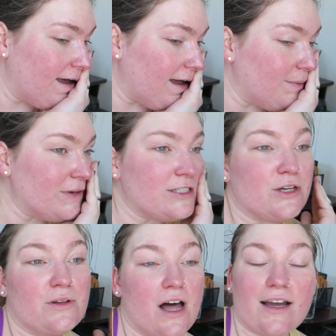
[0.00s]
I went to
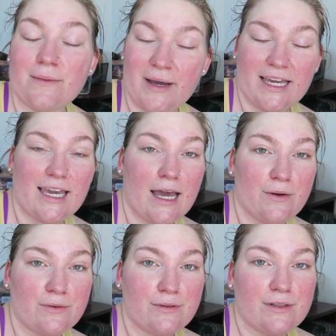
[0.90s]
go log into my
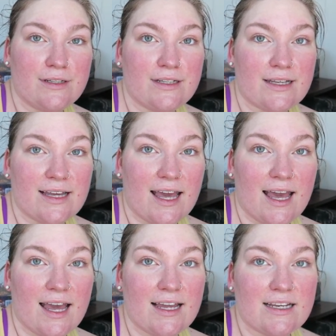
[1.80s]
account
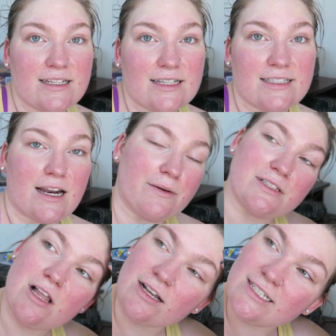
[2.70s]
and it said I
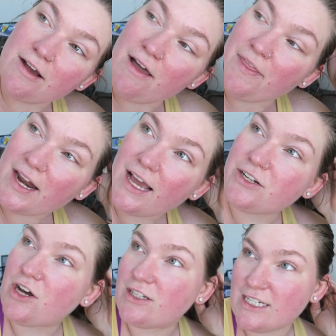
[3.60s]
was locked out and then I had
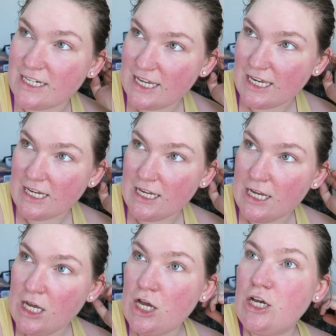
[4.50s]
to call TD.
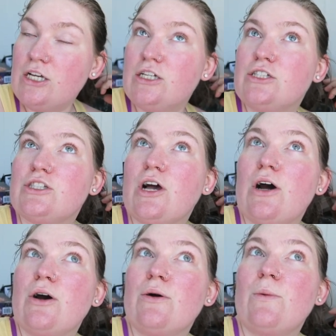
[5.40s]

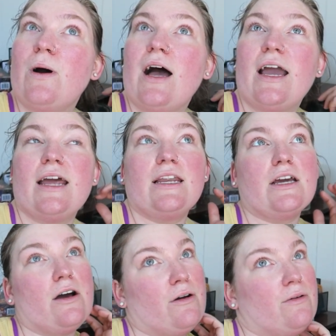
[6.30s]
So I had to
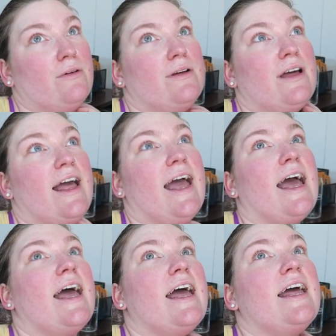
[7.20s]
go
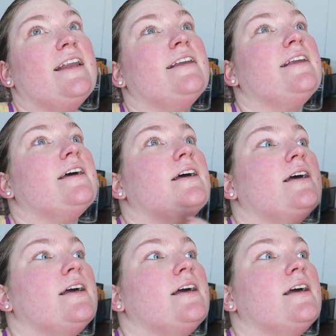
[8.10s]
and